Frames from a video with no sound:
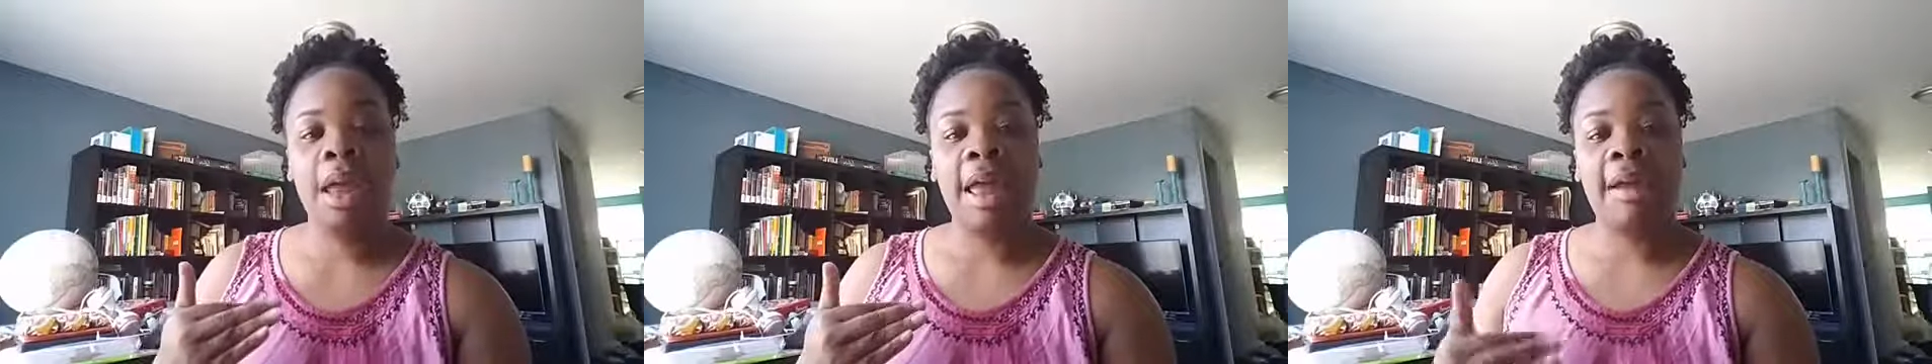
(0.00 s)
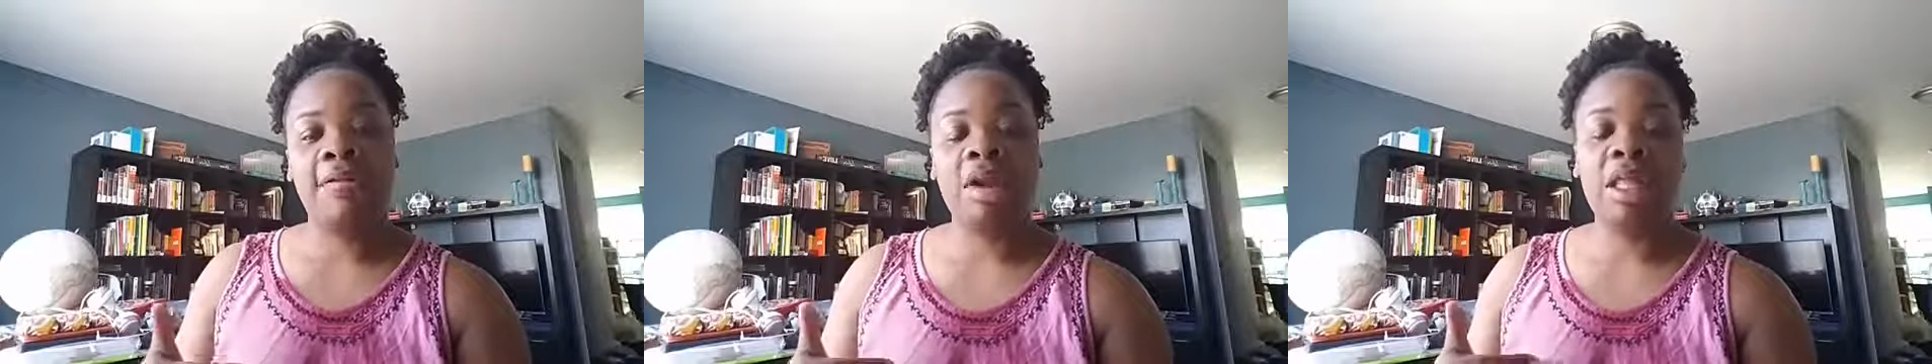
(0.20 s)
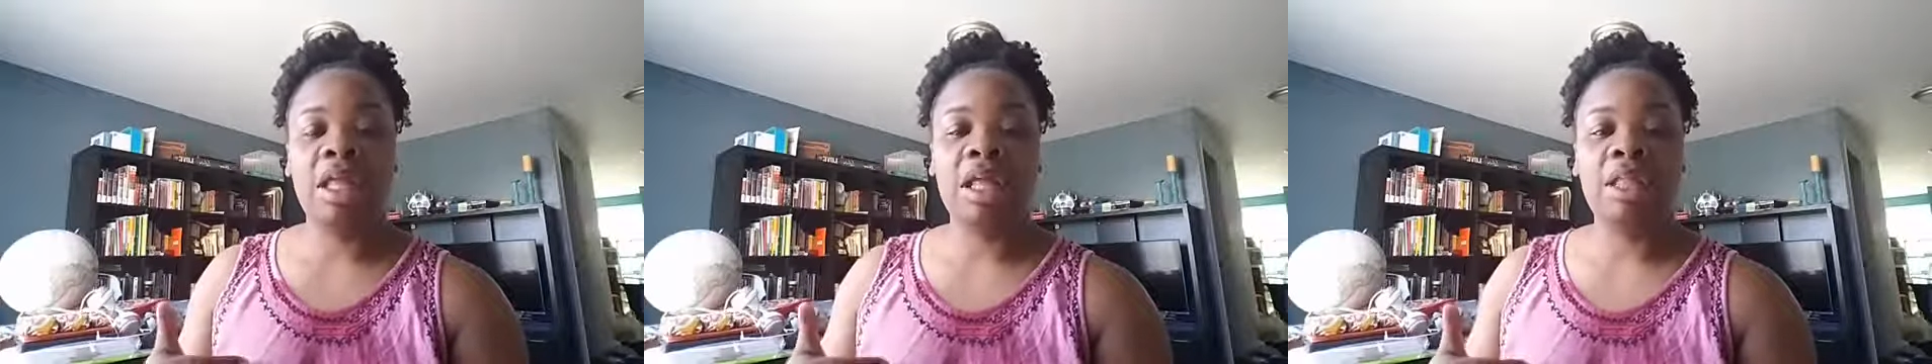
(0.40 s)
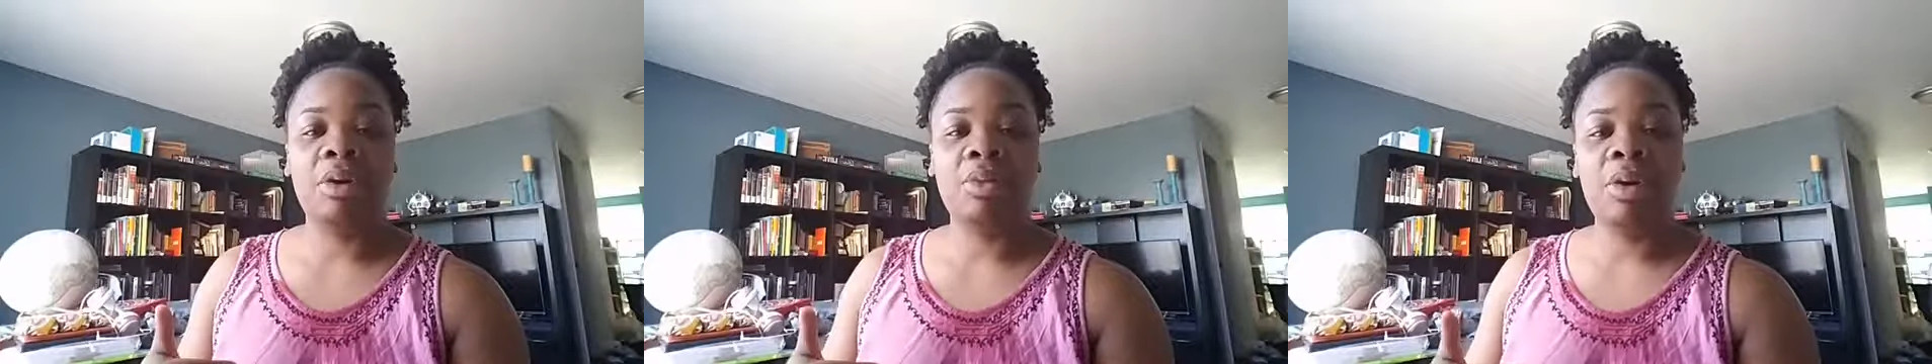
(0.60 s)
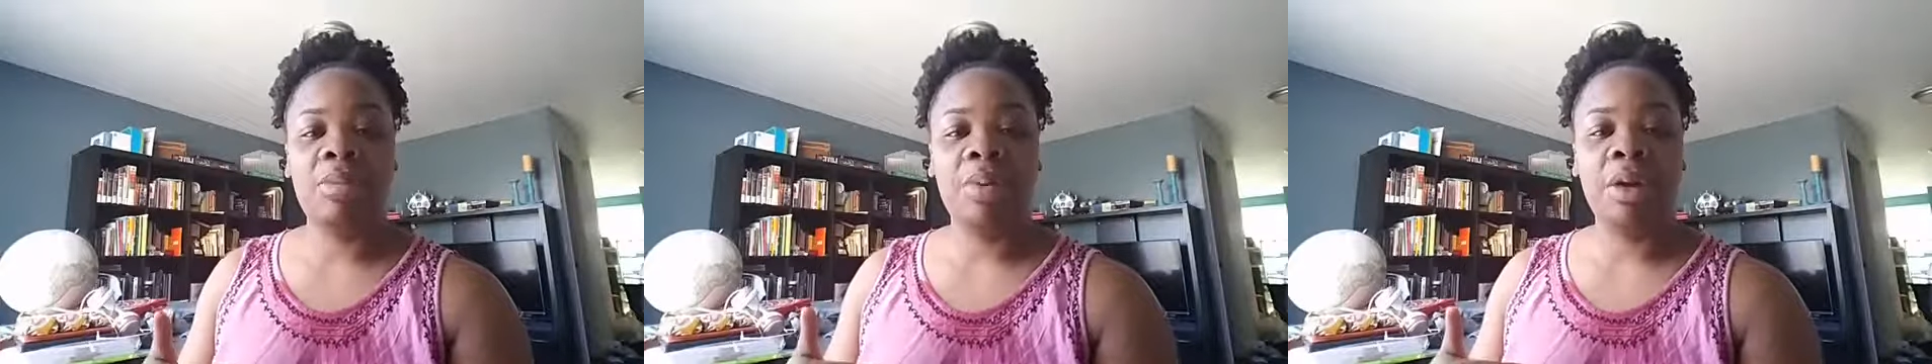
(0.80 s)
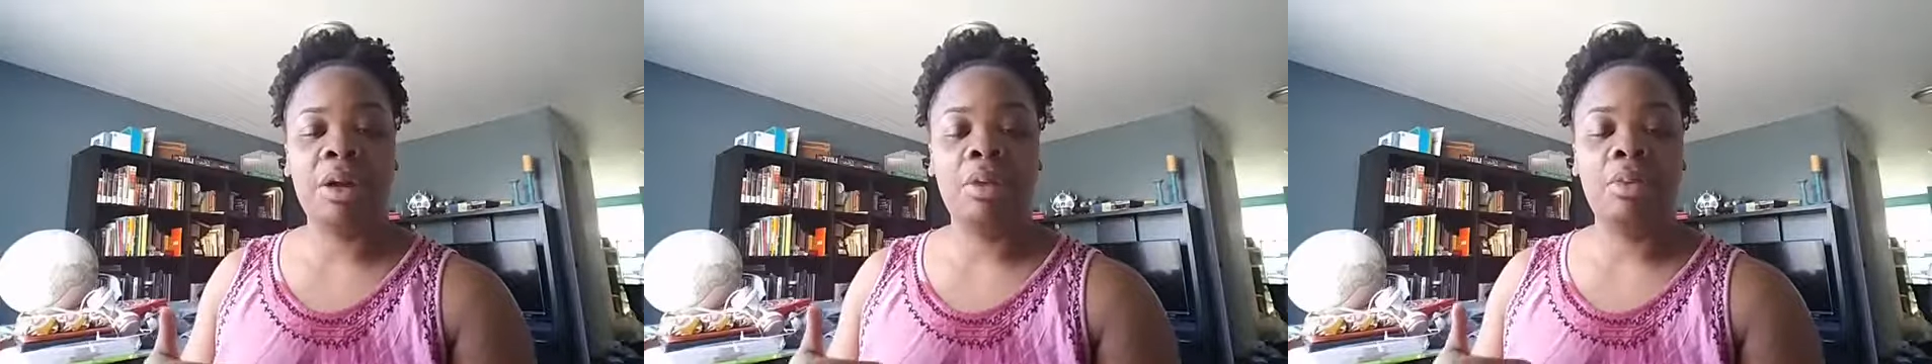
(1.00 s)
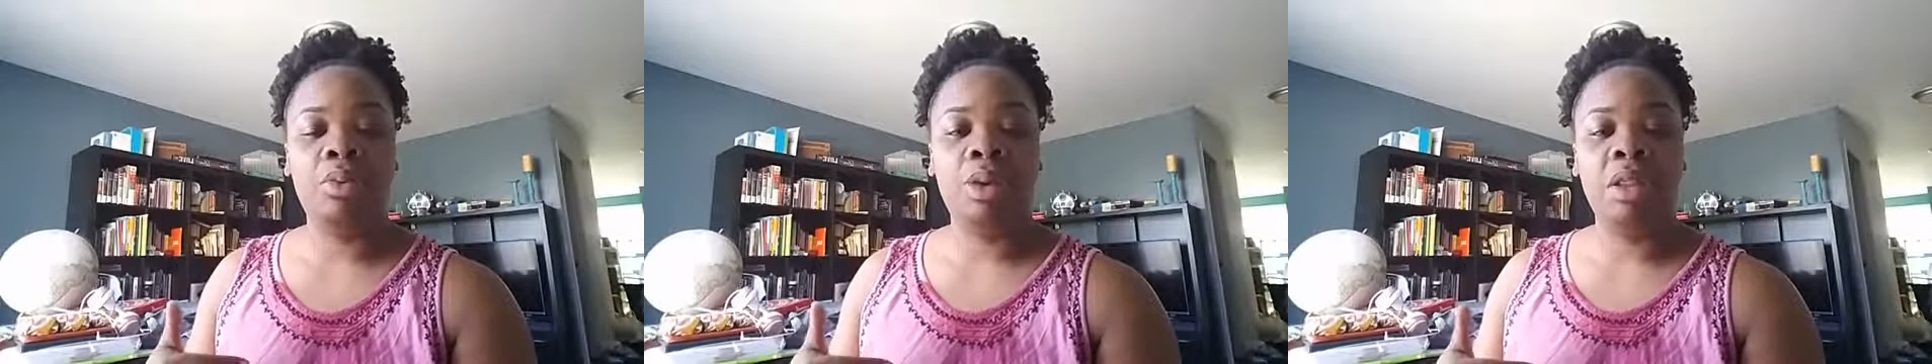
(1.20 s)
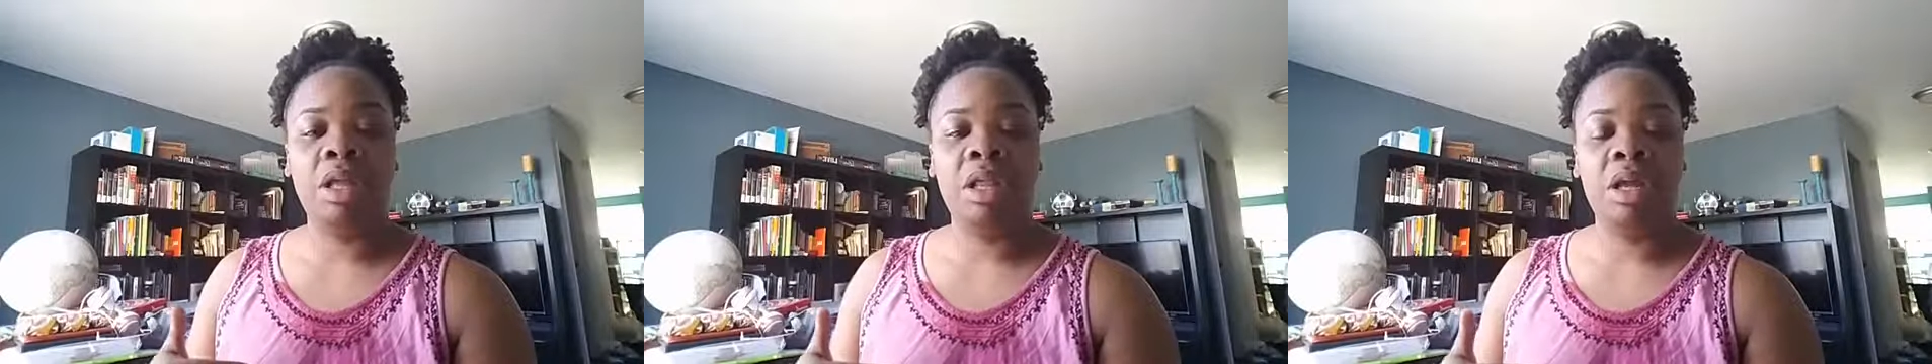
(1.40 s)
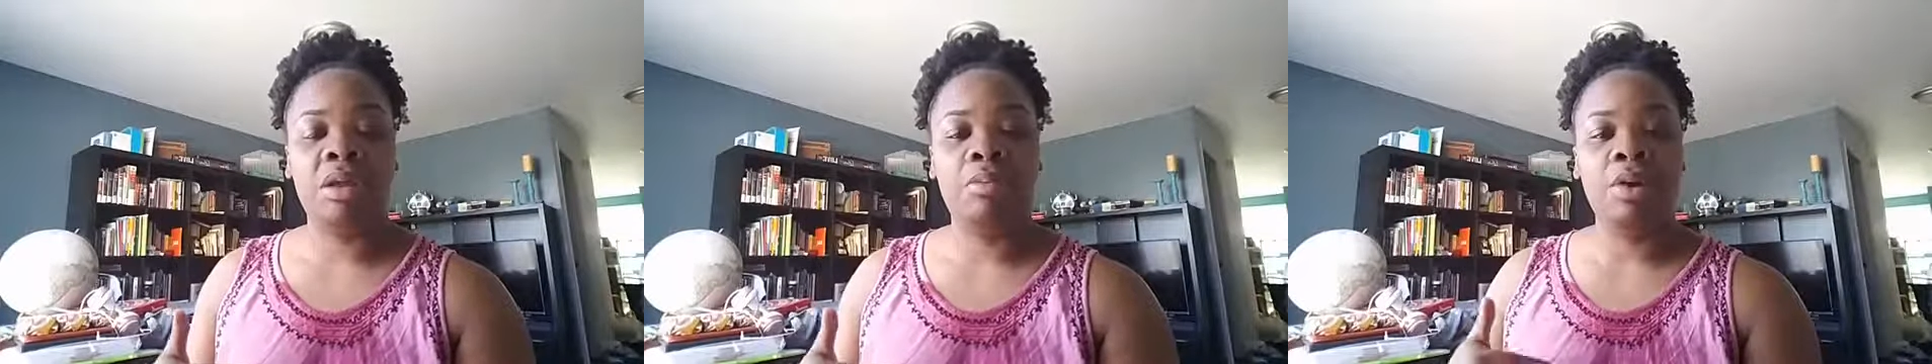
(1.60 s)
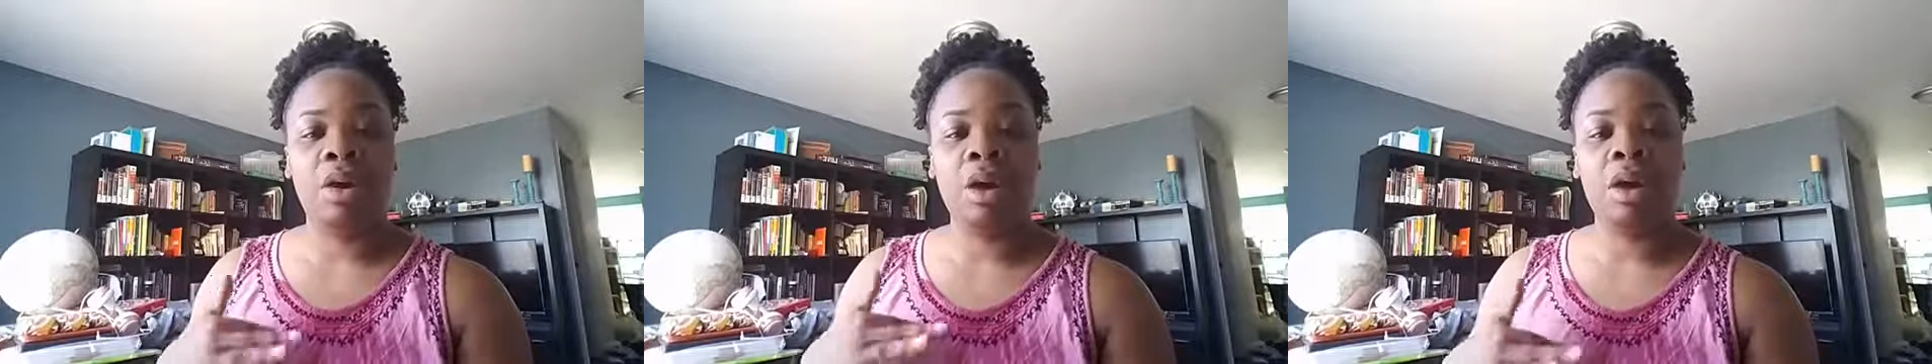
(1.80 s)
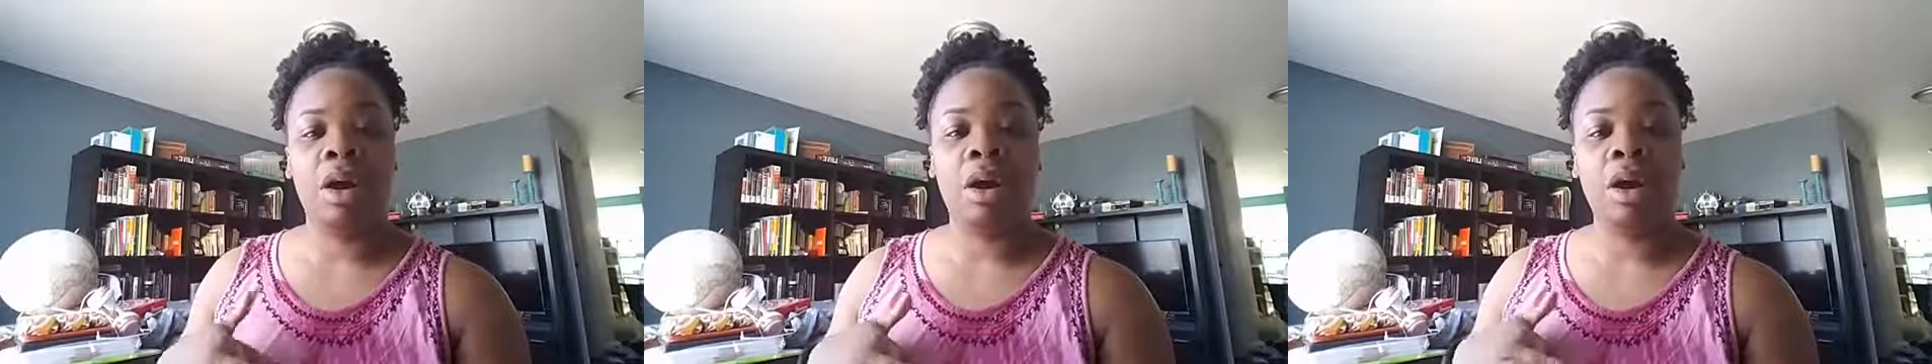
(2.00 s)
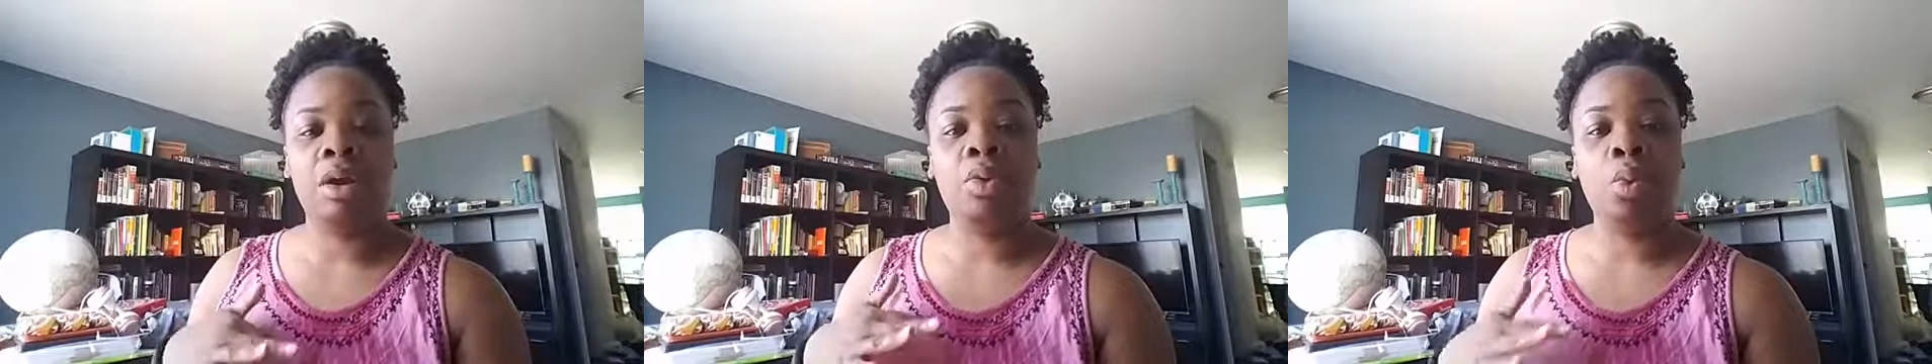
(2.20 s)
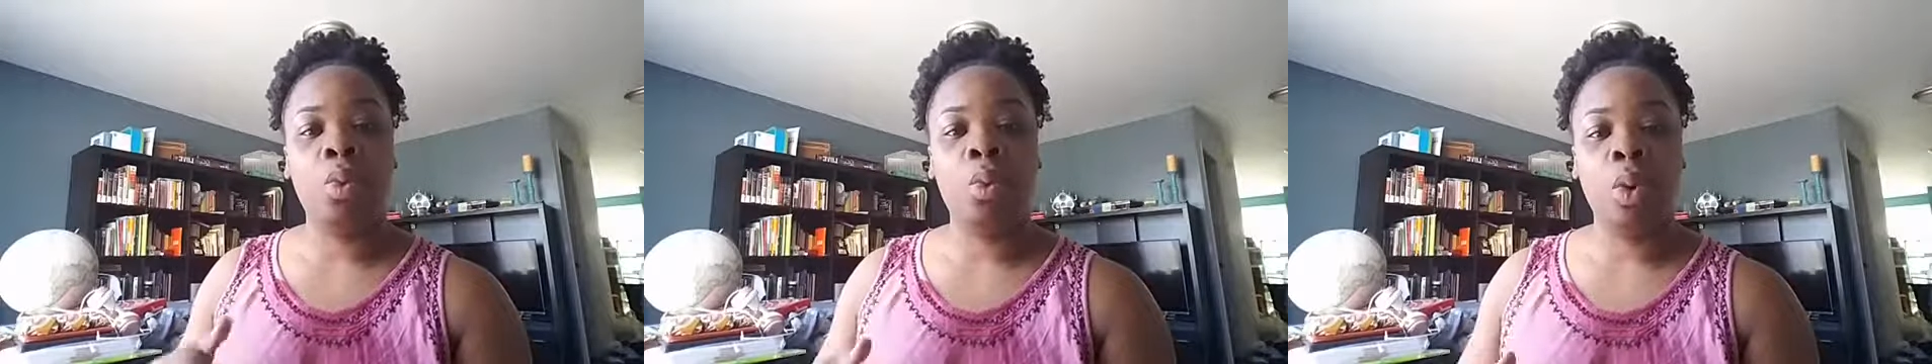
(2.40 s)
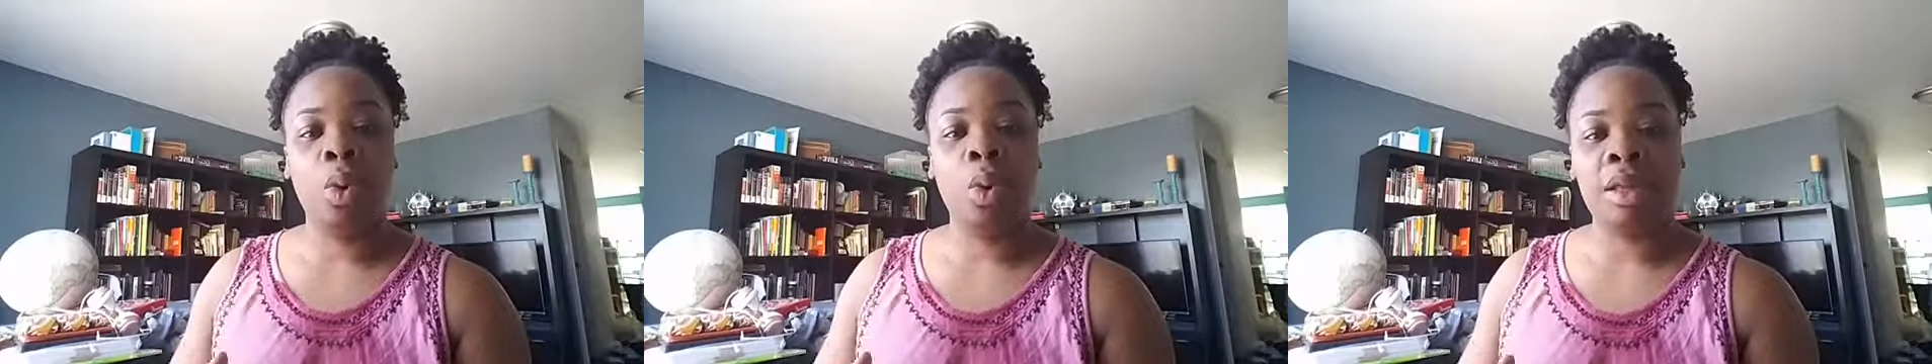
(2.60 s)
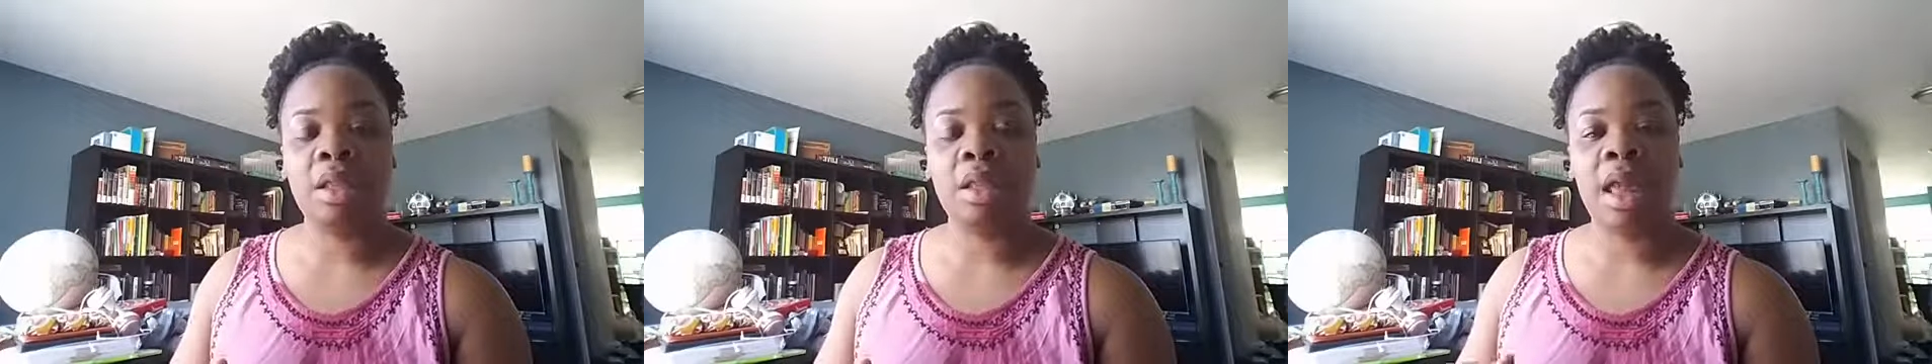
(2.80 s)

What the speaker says: everything that we put within the community garden was